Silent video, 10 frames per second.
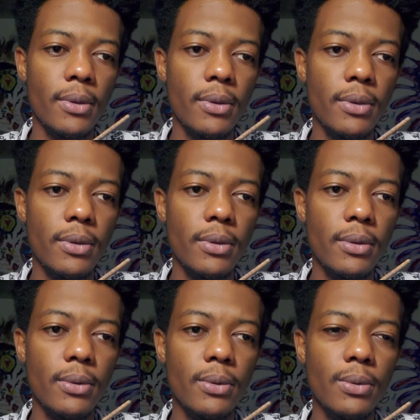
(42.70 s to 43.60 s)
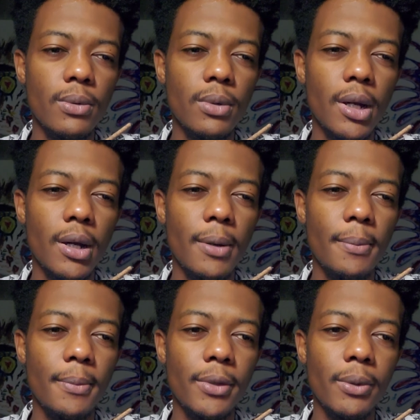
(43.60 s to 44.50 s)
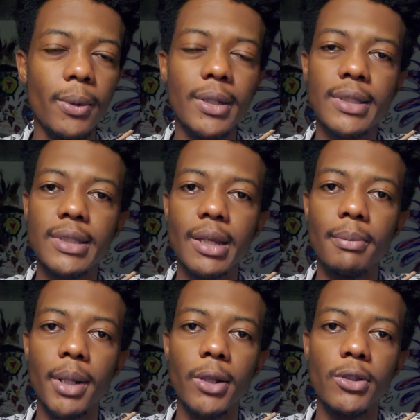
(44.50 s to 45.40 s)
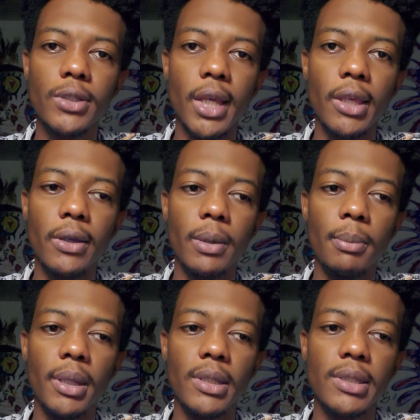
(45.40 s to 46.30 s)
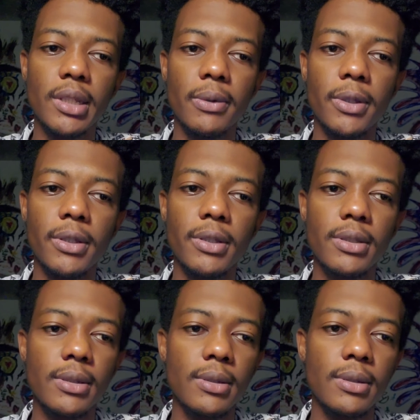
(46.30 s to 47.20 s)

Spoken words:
you want somebody to take you a bit serious,